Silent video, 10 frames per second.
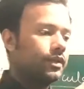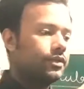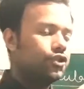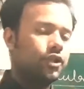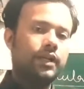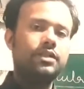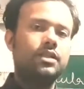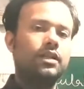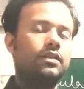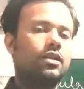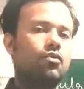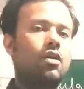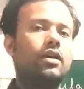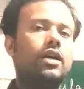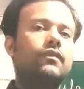change in the
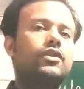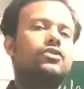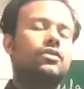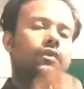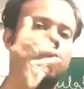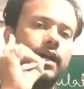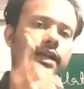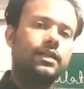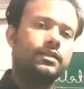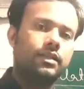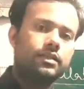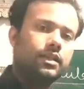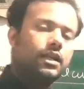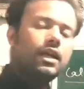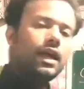quantity which is on the y-axis,
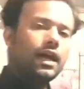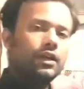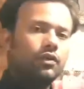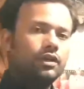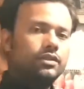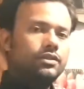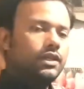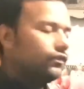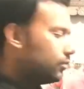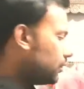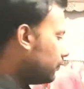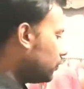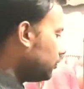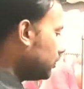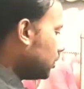and you can see from the
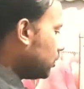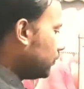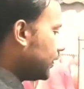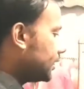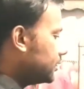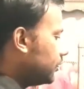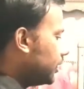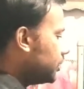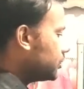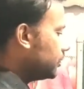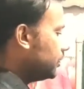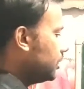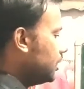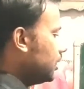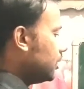formula of acceleration,
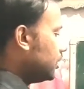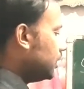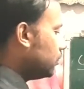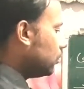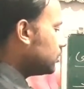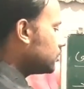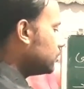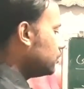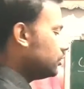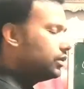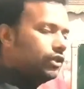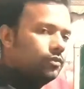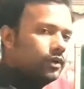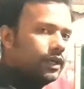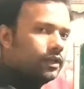in also the
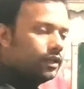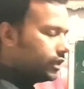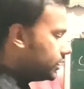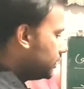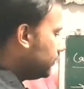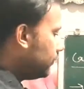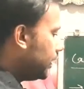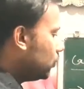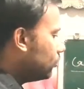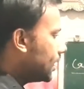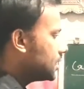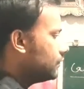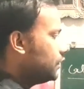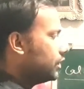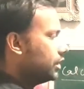numerator is the v2 minus
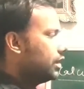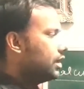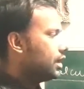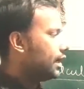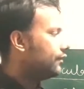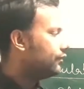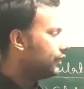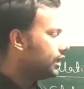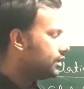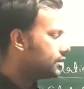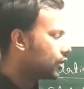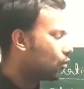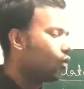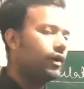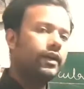v1, and v is the
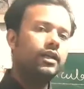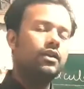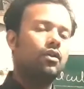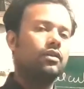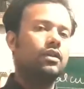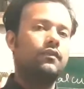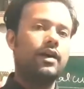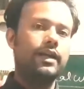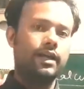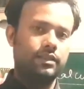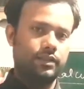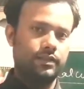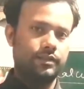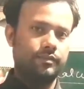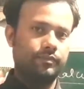quantity on the
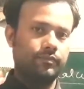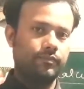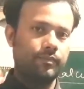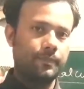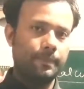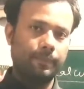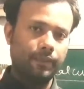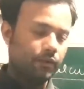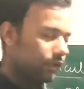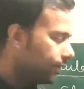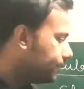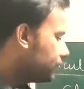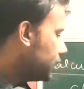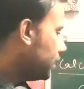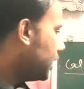y-axis. Okay,
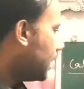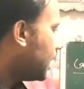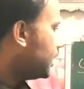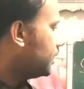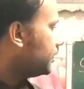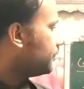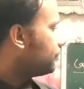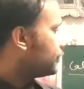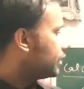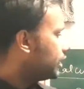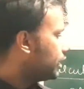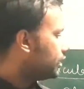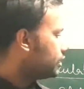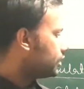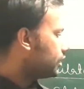and
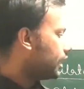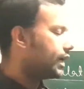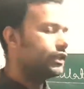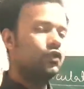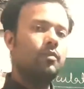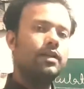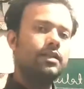here x2 minus